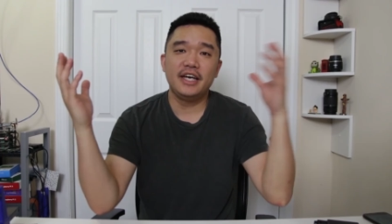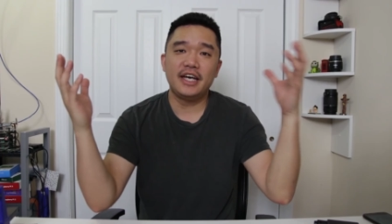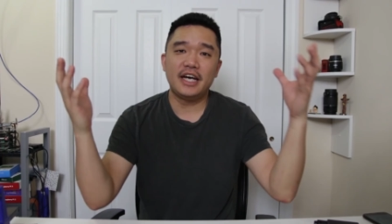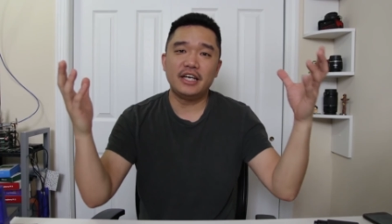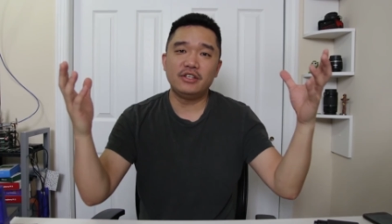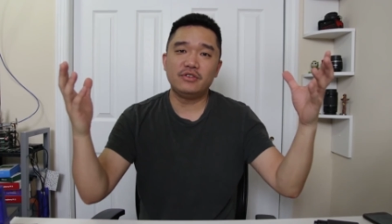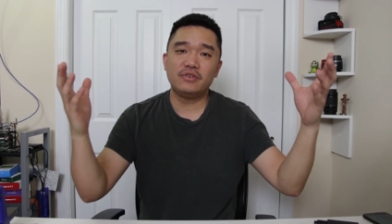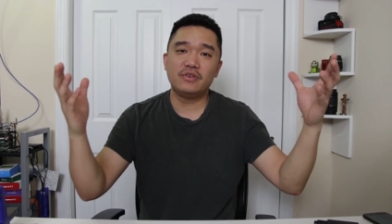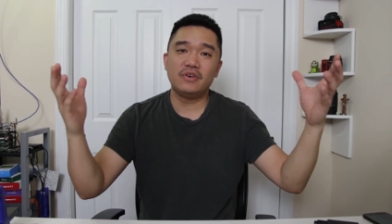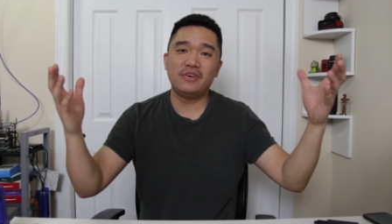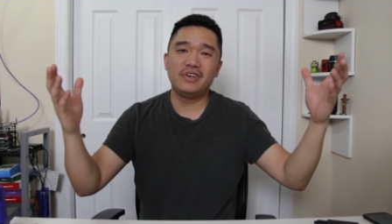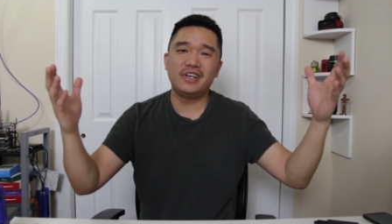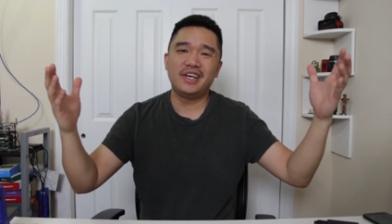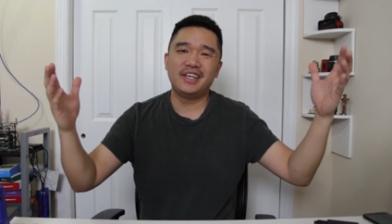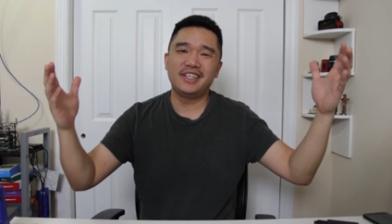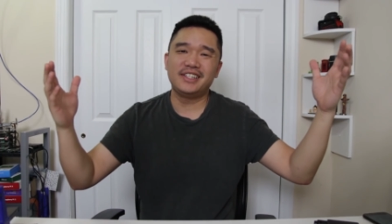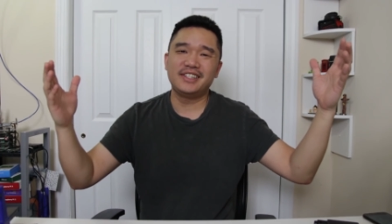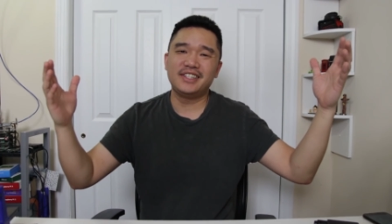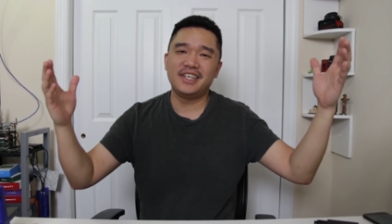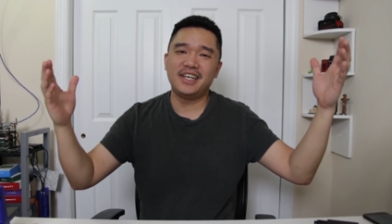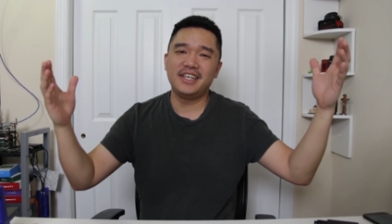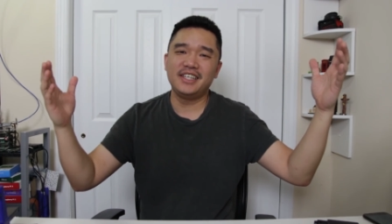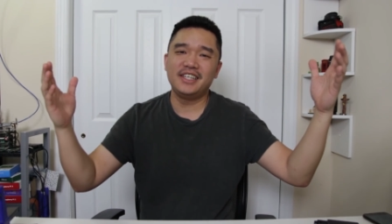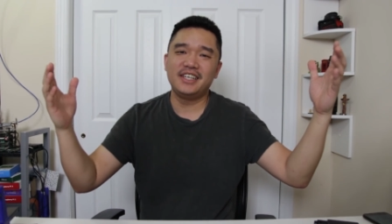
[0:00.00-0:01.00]
Hey guys, what's going on?
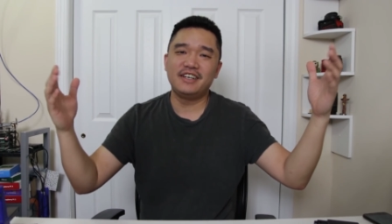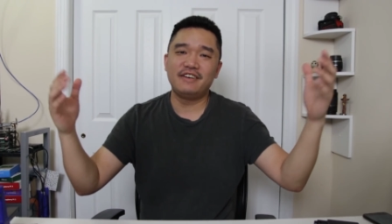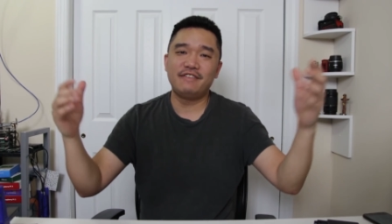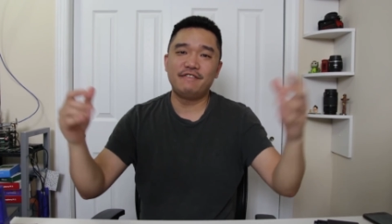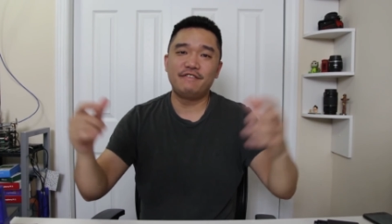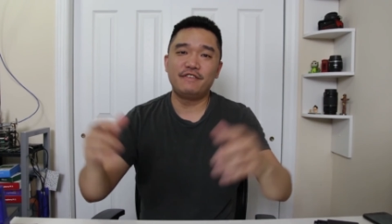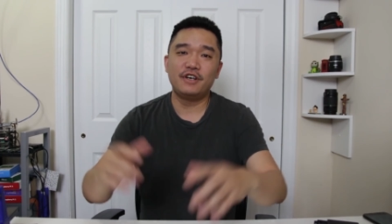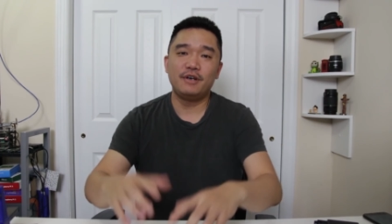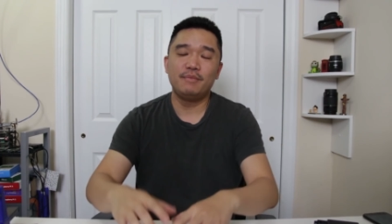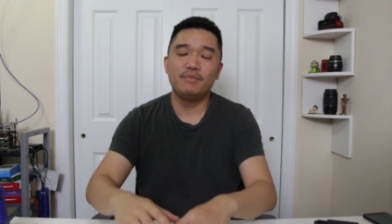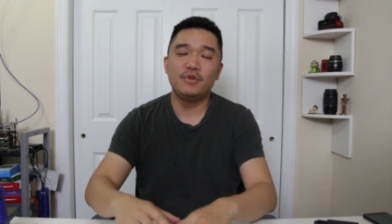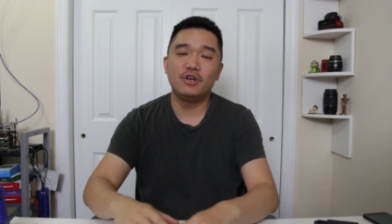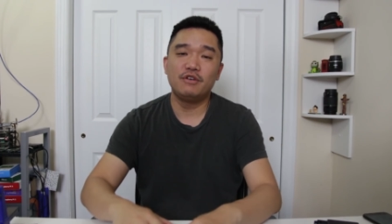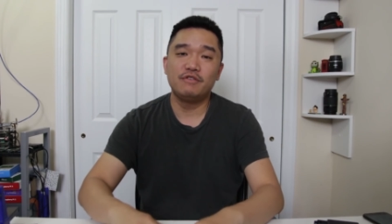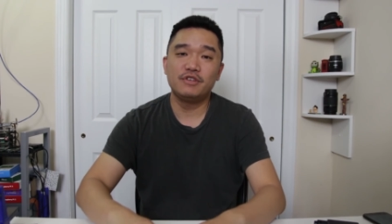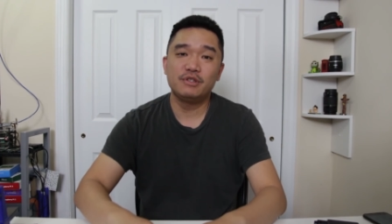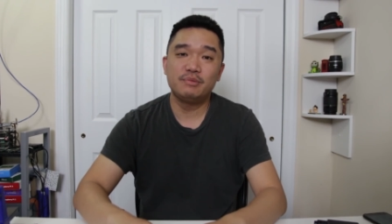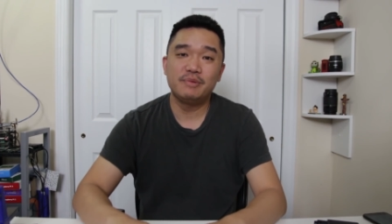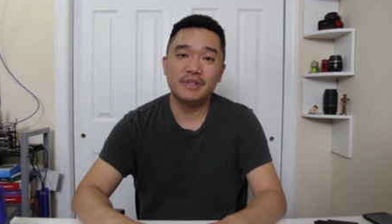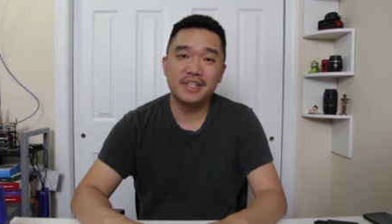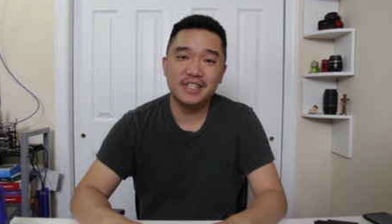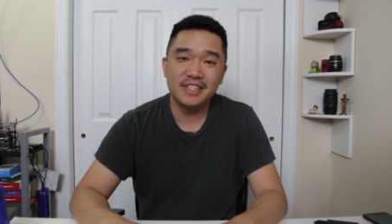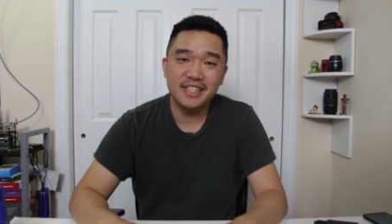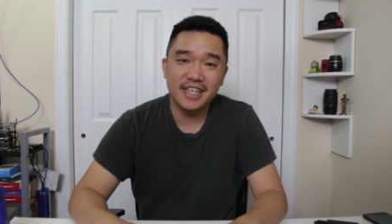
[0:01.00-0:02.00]
It's Don here from Nova
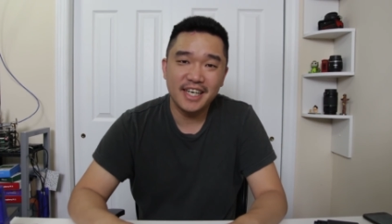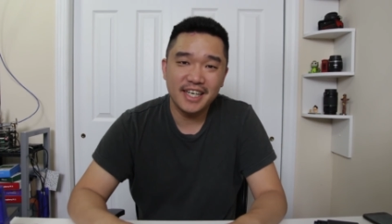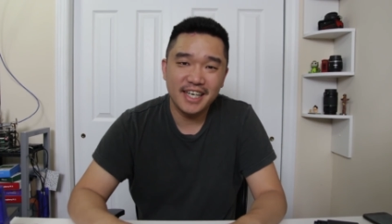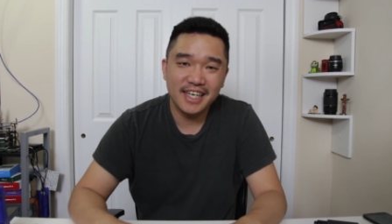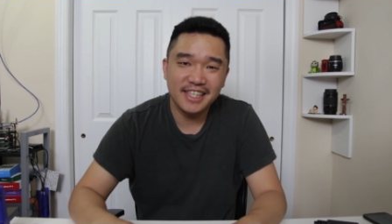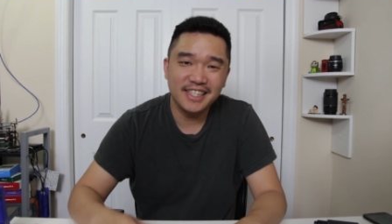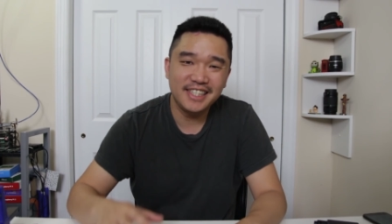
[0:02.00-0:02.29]
Spirit Tech,